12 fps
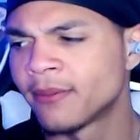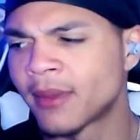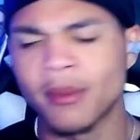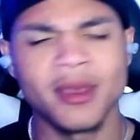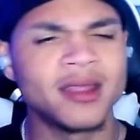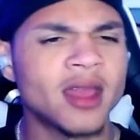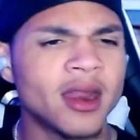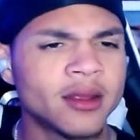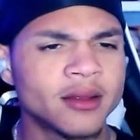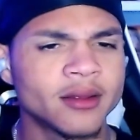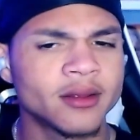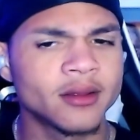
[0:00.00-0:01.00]
Maybe he
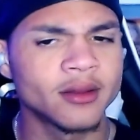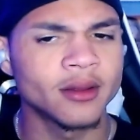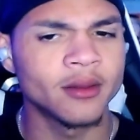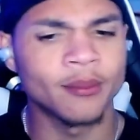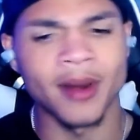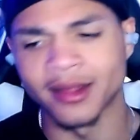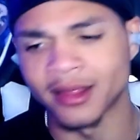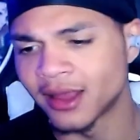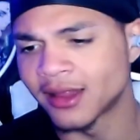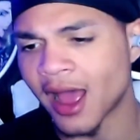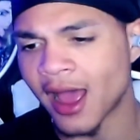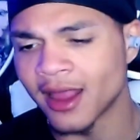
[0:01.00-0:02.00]
didn't, but I think
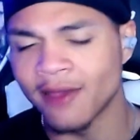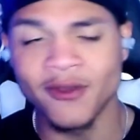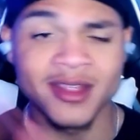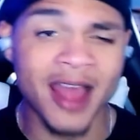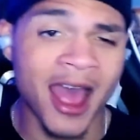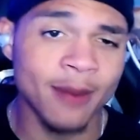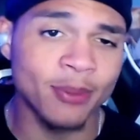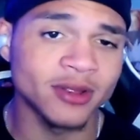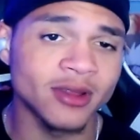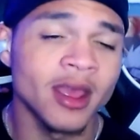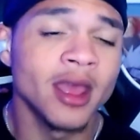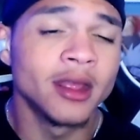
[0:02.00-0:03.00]
he died. If he died,
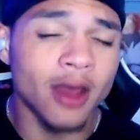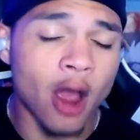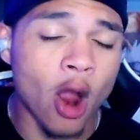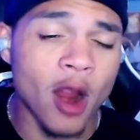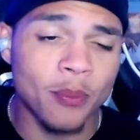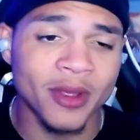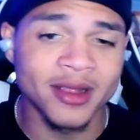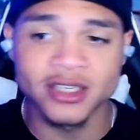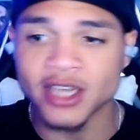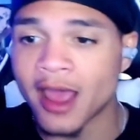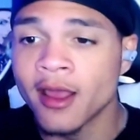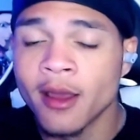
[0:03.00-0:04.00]
put R P in the
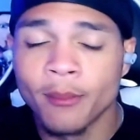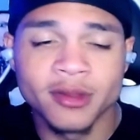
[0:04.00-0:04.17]
chat.